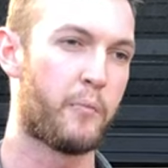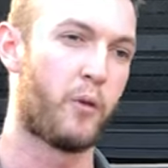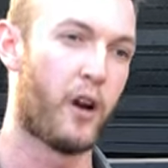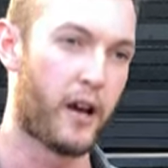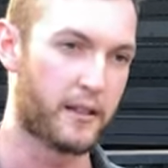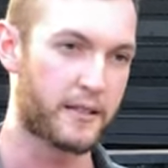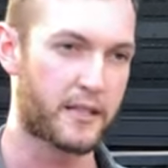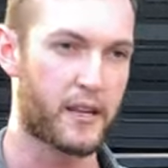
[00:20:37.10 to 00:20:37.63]

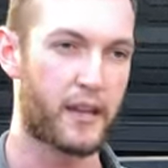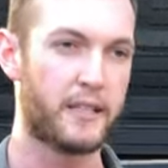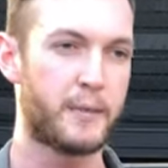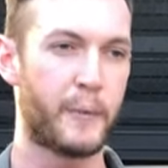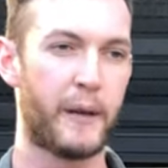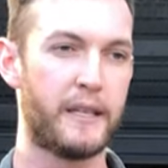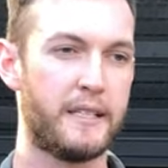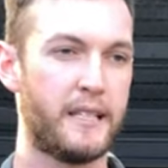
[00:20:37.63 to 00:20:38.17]
brown snake
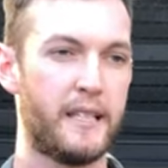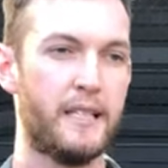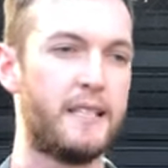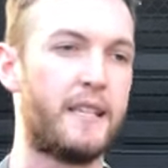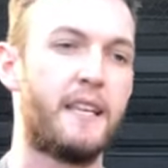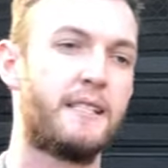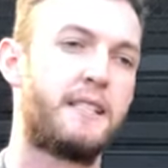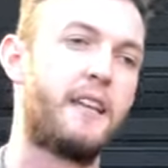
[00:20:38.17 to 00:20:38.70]
species,
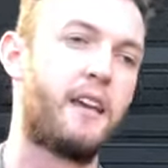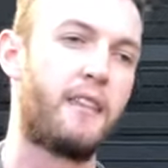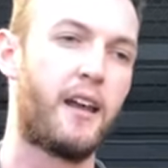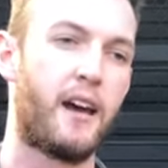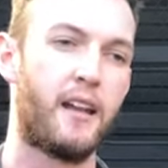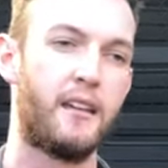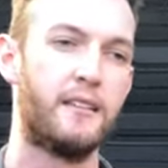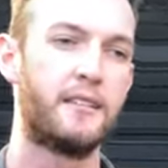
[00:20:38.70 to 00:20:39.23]
there's death
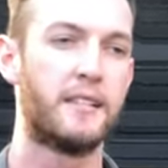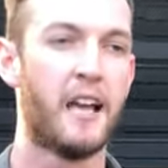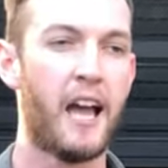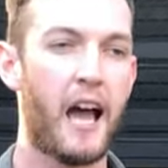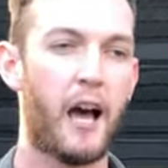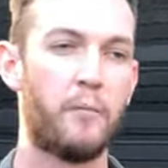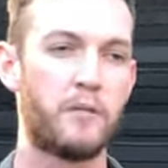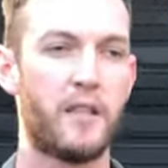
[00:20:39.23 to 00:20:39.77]
adders.
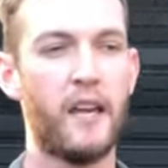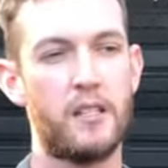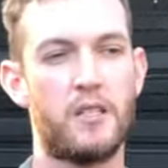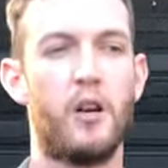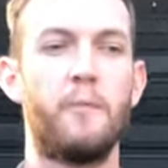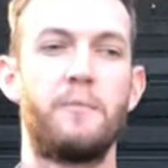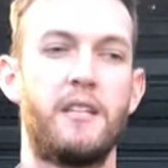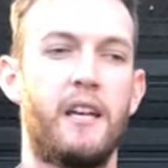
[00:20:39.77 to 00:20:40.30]
So that
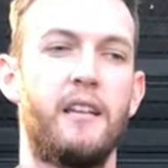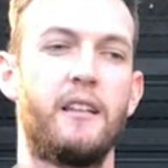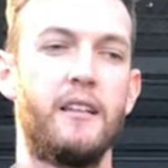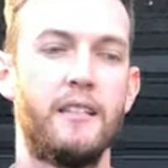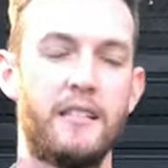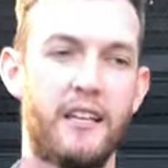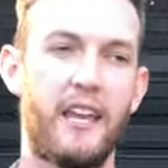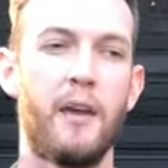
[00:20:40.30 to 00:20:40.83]
top 10
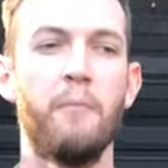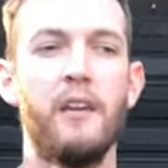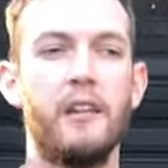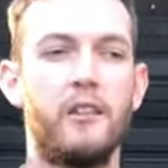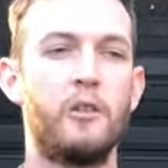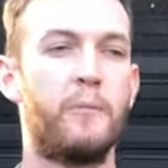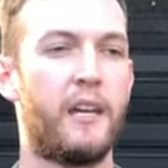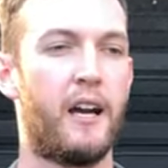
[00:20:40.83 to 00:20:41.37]
list, it can be a
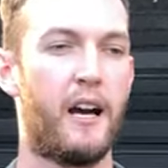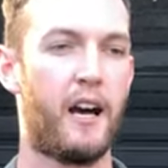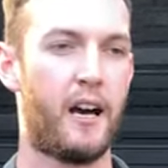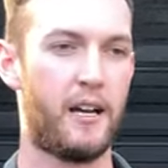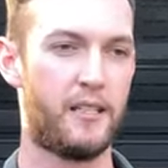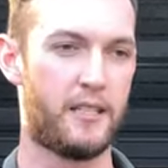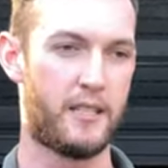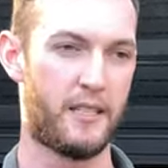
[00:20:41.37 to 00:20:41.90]
little bit
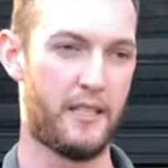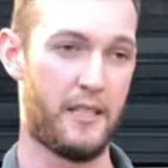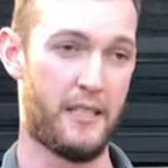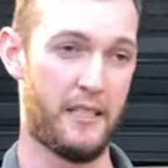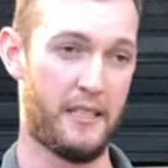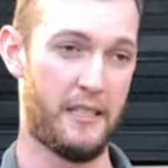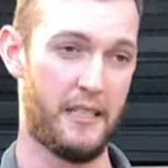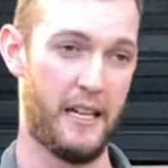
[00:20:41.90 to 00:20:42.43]
hard
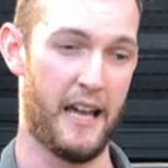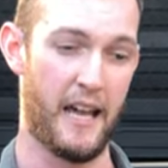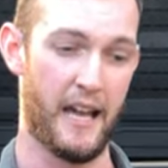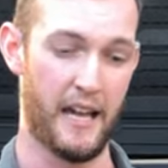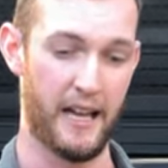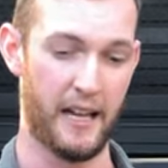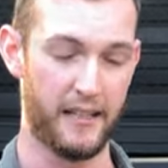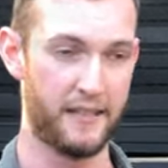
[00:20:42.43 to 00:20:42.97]
to
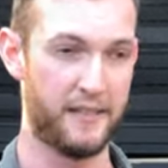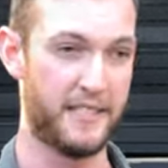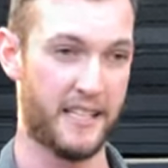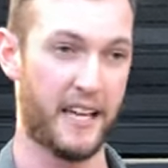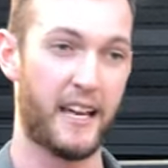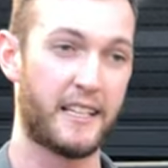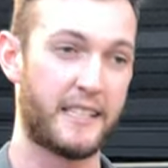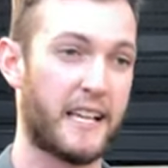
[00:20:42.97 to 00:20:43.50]

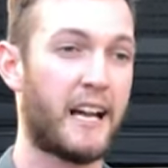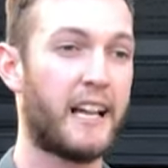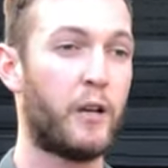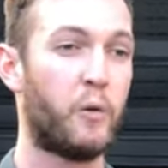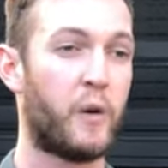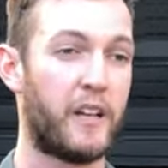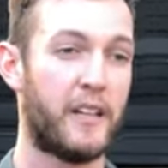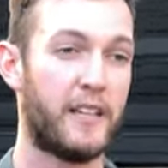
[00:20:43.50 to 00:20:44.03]
say
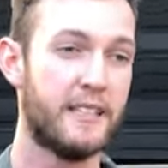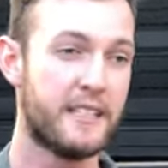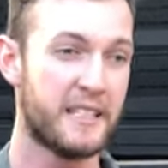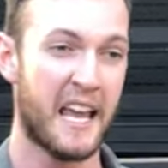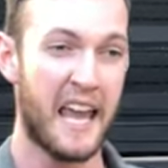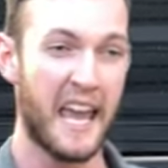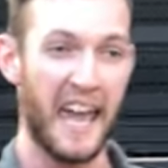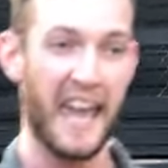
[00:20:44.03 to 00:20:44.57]
exactly what it is.
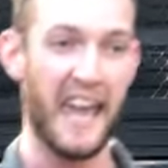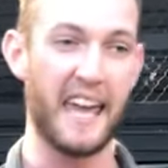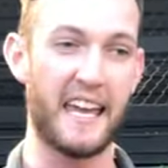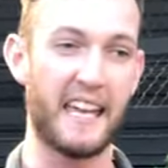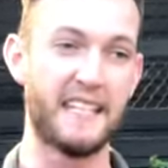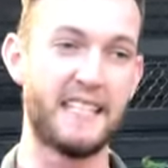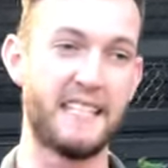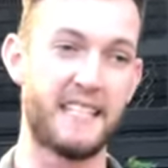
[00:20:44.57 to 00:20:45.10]

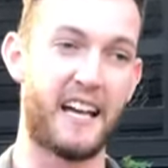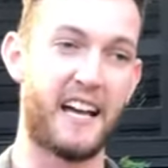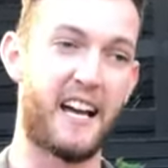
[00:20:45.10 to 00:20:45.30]
And